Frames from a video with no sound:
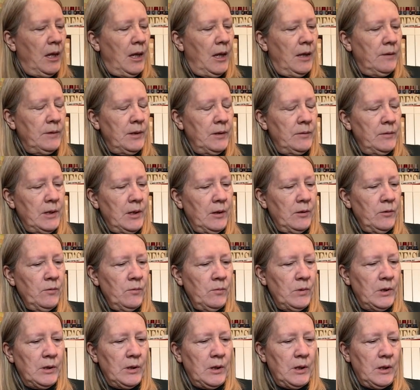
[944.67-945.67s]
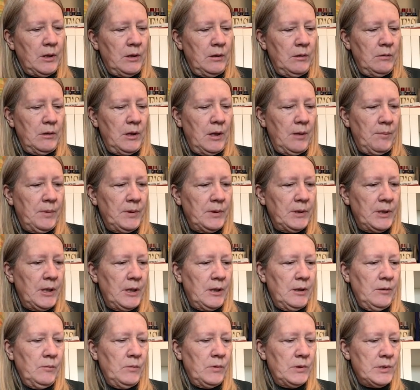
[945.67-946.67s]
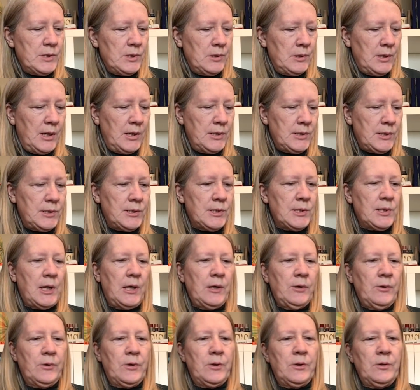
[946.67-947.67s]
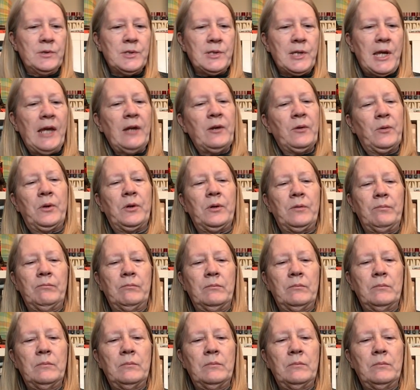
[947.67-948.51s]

And then the other one I happened to get was Eliza Scattergood.